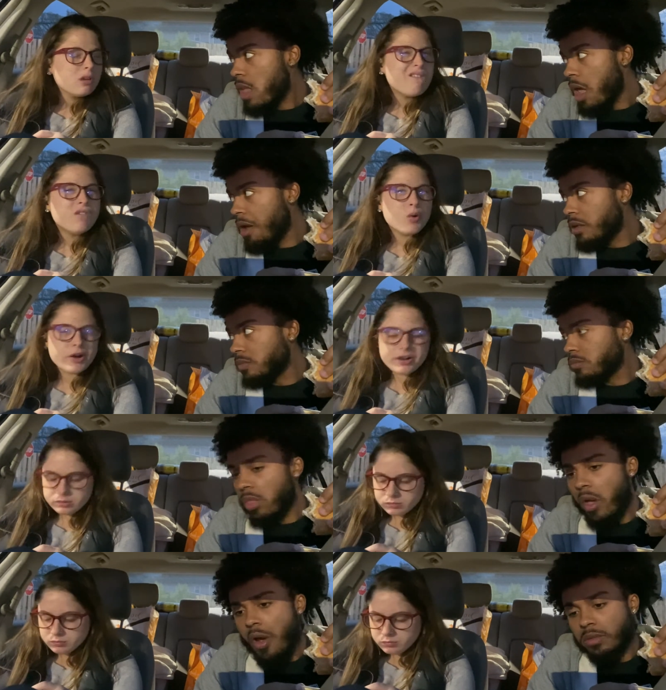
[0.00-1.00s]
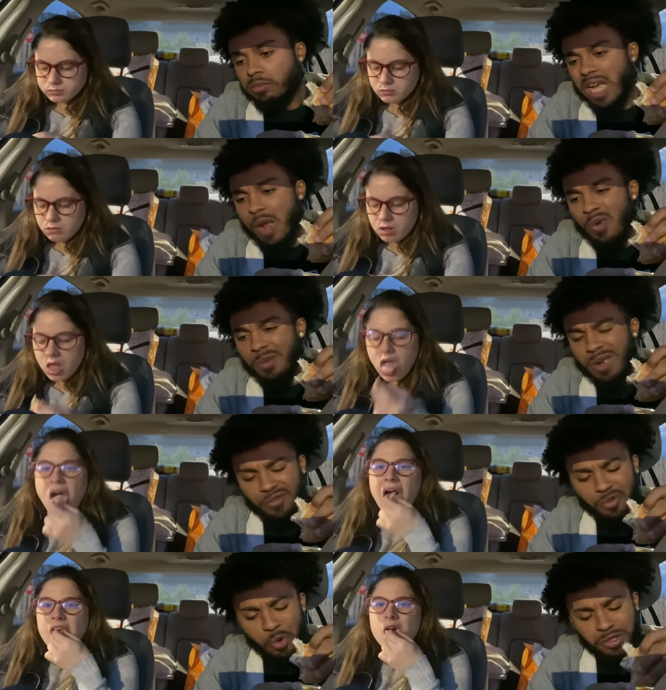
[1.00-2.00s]
Speaker 1: 4. I didn't wake up at
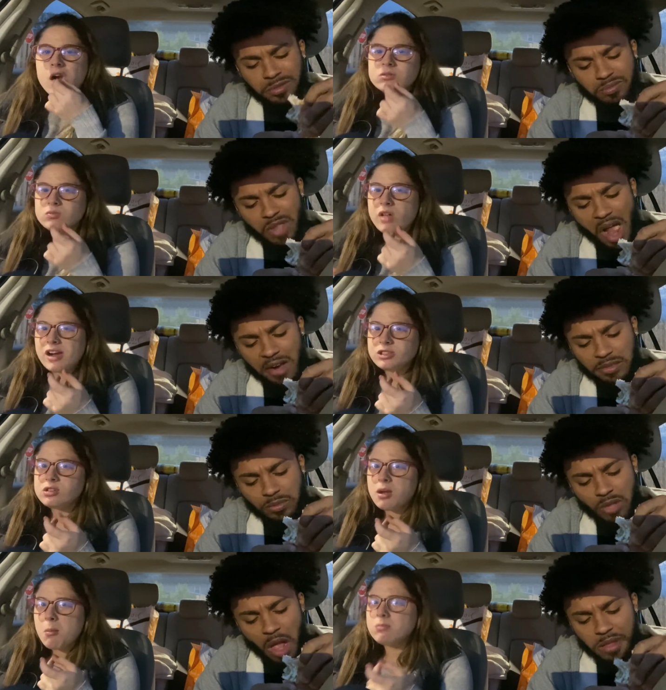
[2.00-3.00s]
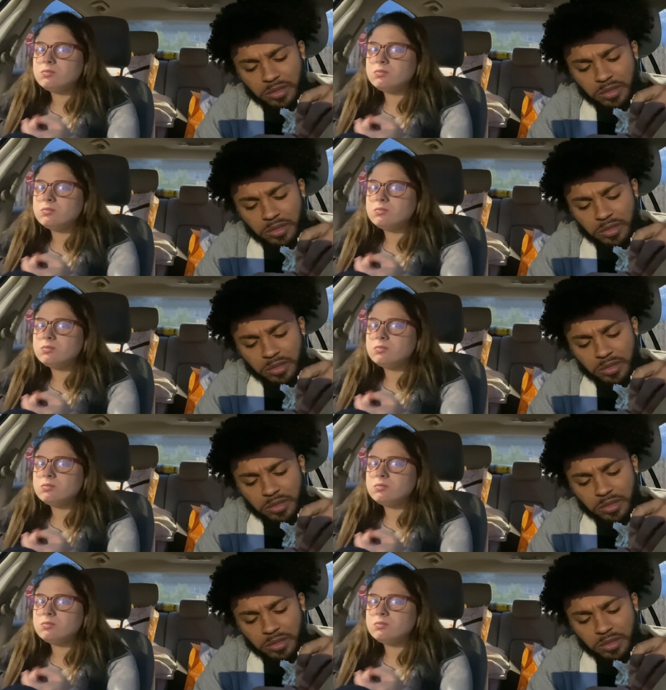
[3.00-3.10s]
4. I did dumb.